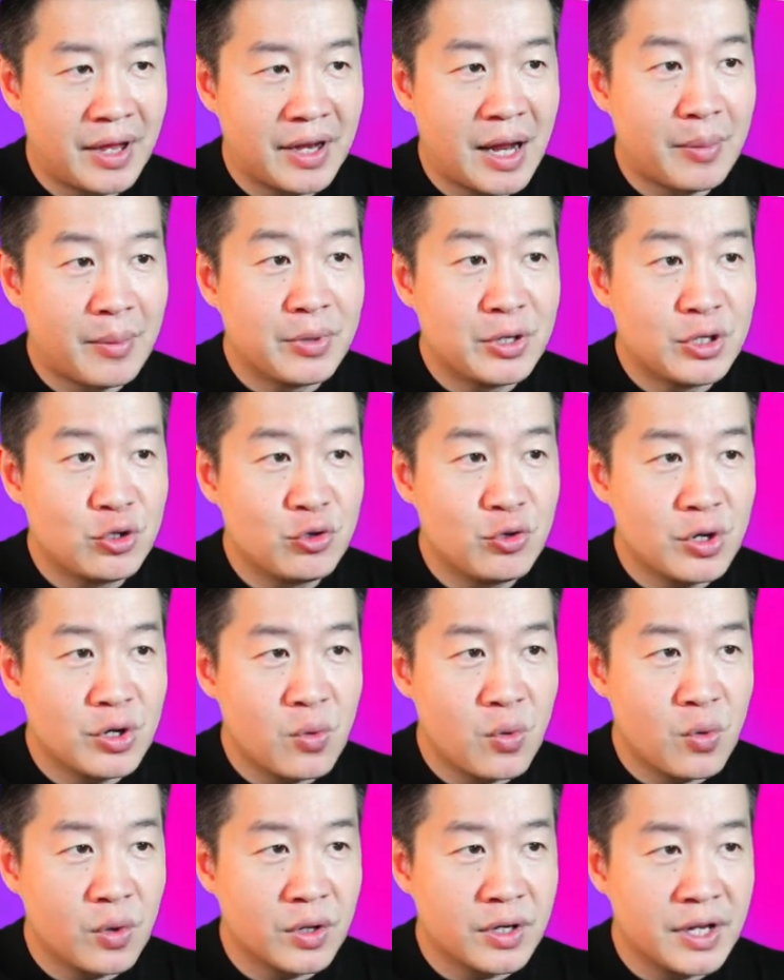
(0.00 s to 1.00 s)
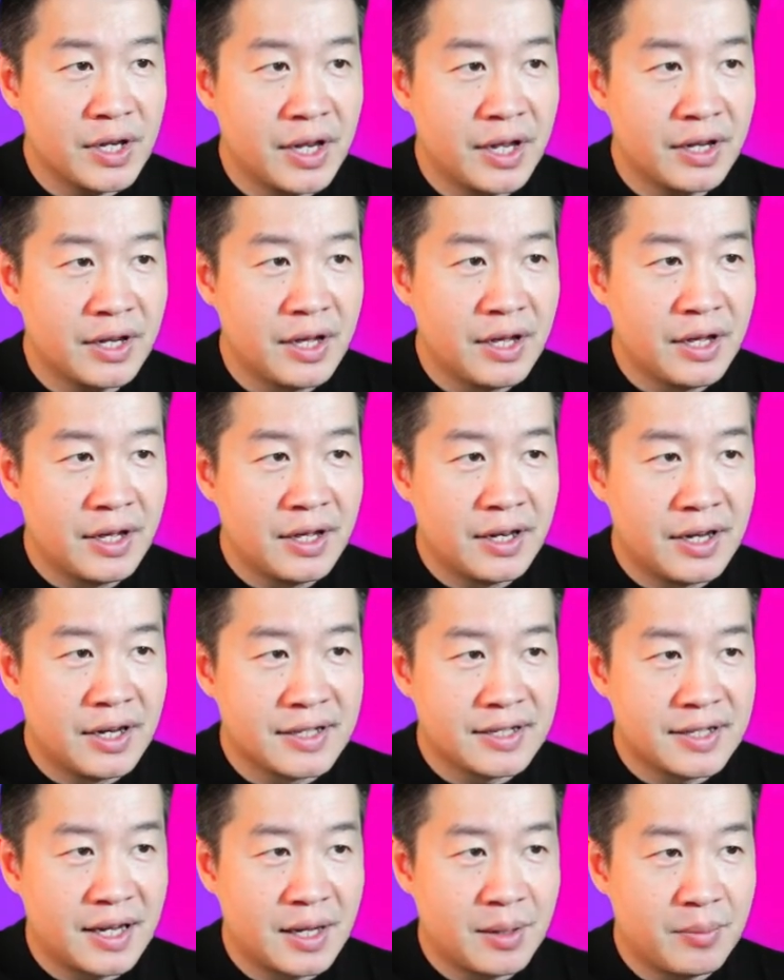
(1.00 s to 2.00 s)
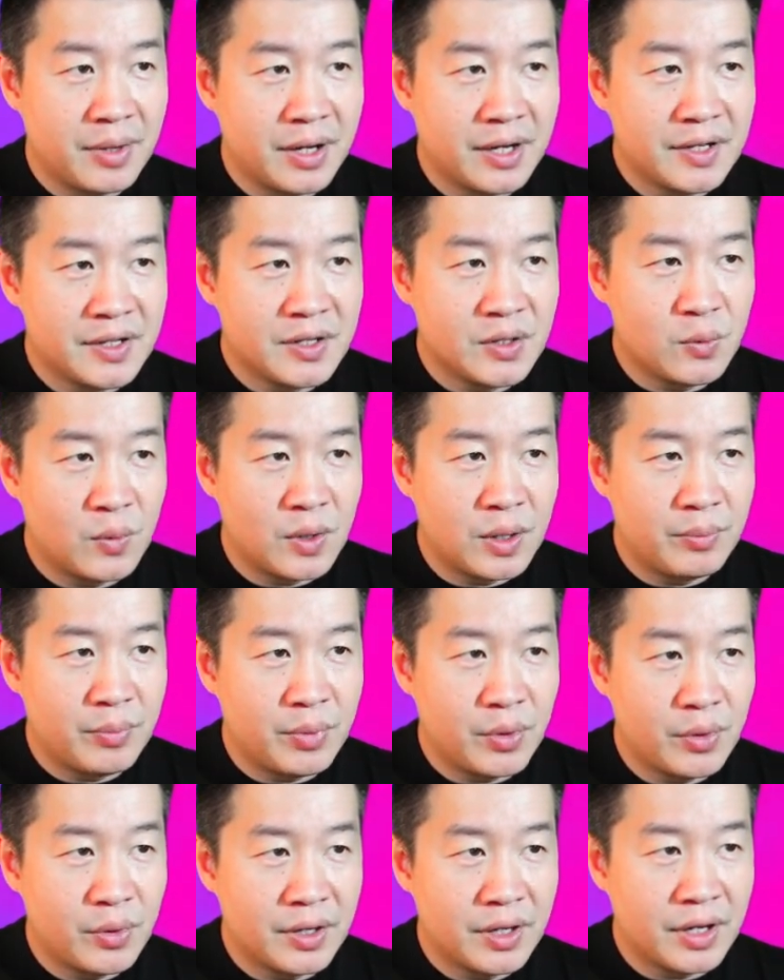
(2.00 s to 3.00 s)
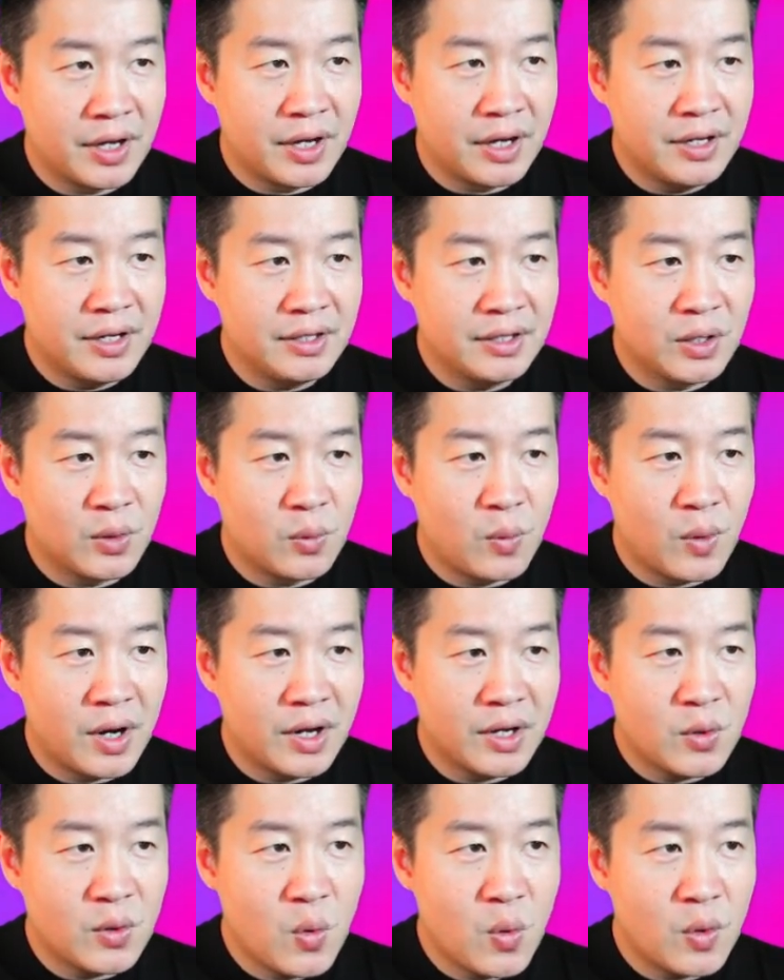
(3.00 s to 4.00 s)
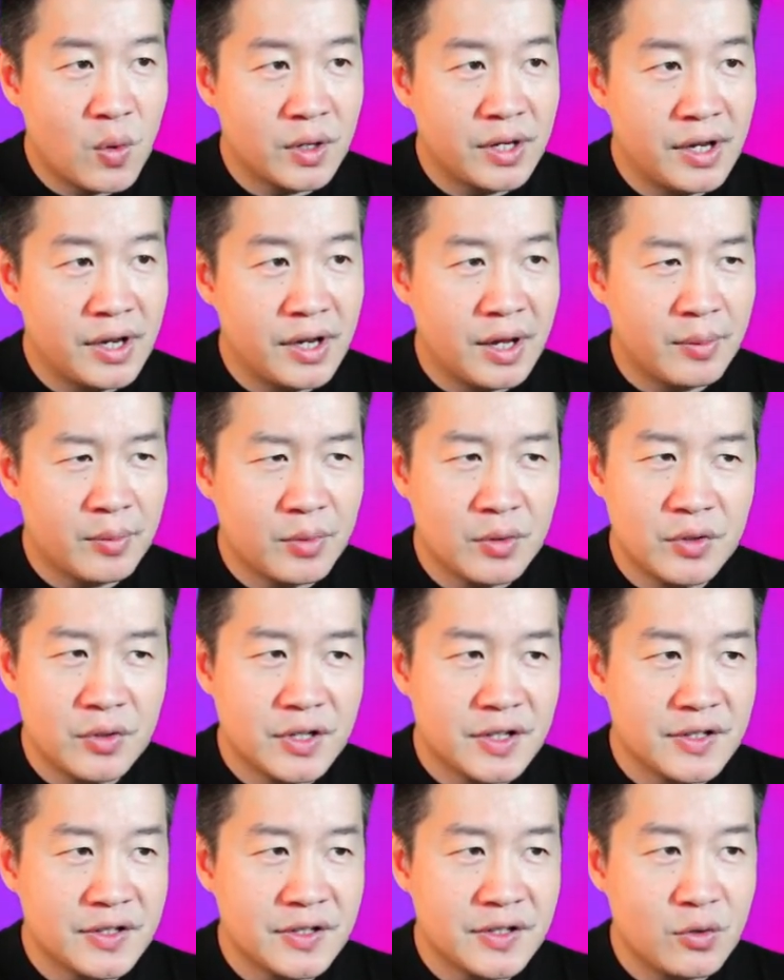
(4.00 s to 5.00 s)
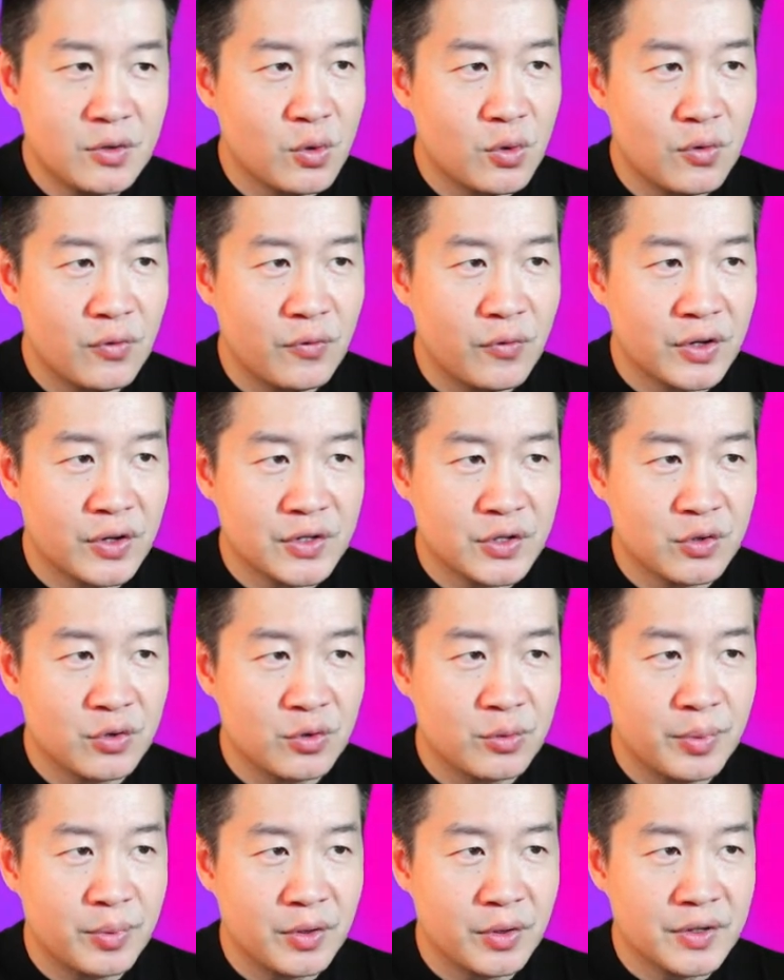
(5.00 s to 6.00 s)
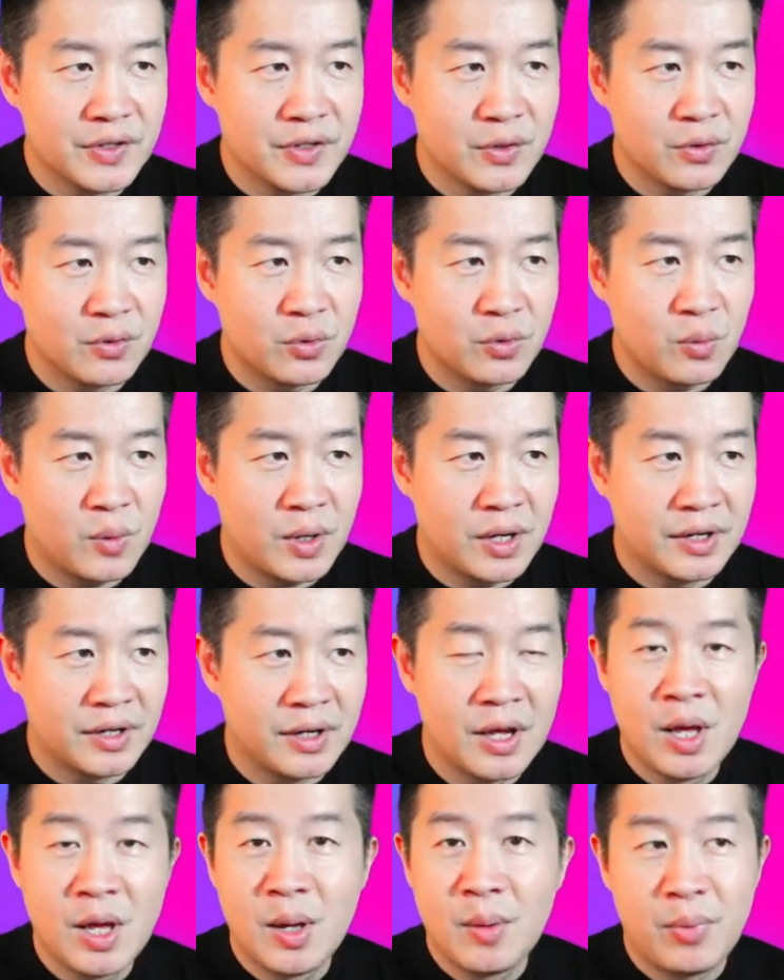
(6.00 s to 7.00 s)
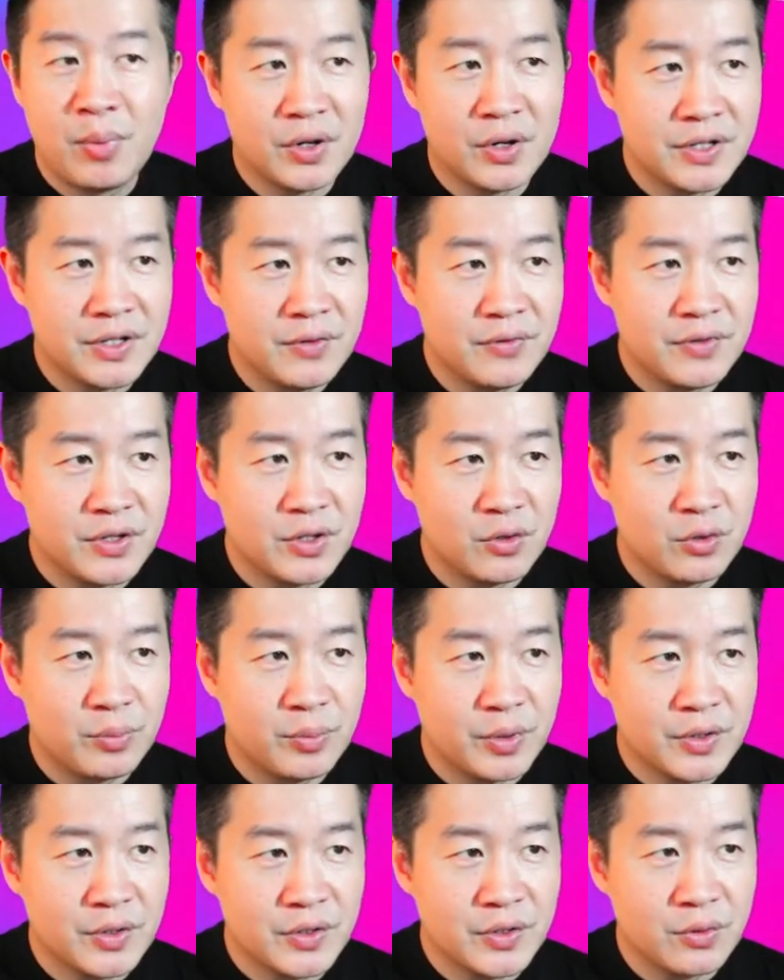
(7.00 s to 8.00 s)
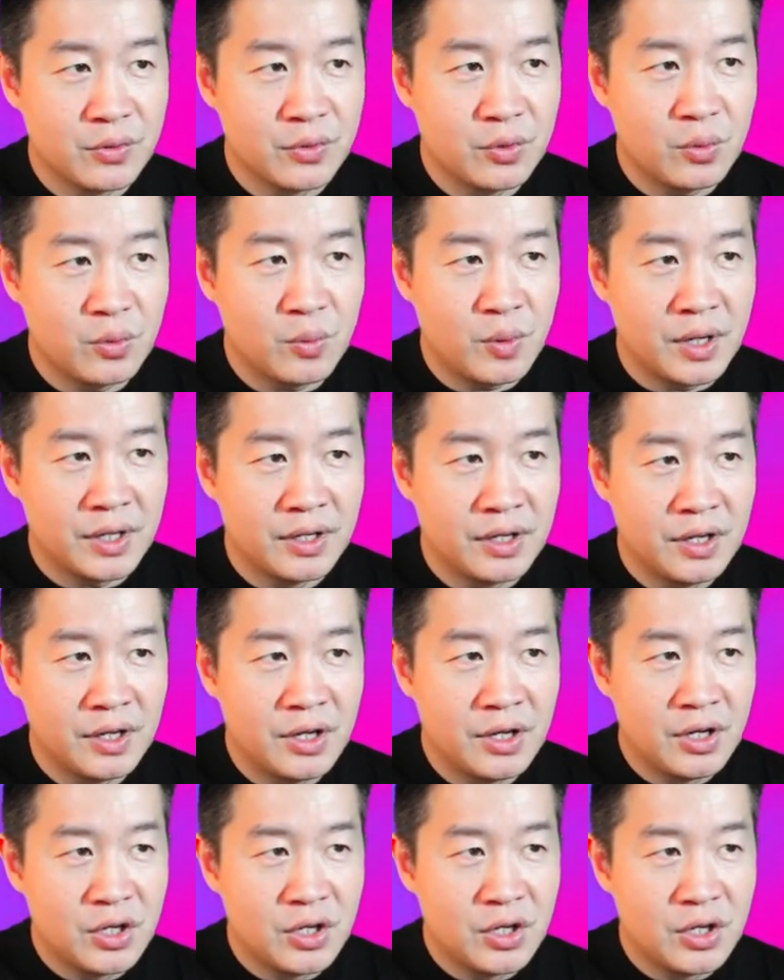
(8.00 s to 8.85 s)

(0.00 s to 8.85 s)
an arbitrary coordinate, it is like -1.9. The y coordinate, I'm going to just still go for 0.01, positive 0.01.